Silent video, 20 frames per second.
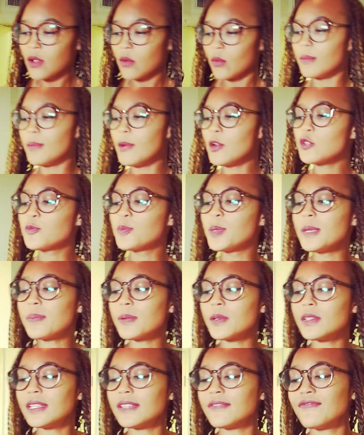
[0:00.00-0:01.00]
When most
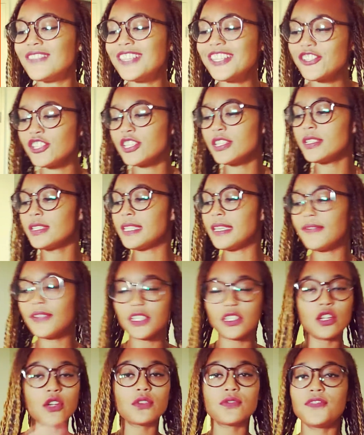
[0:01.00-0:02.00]
people envision
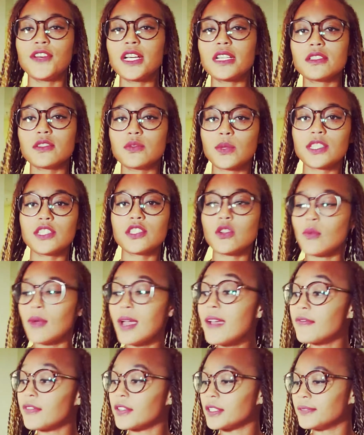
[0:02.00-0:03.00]
giving no fucks
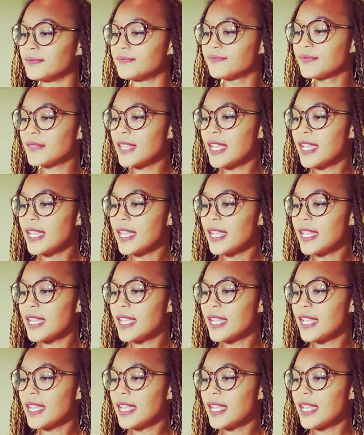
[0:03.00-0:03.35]
whatsoever,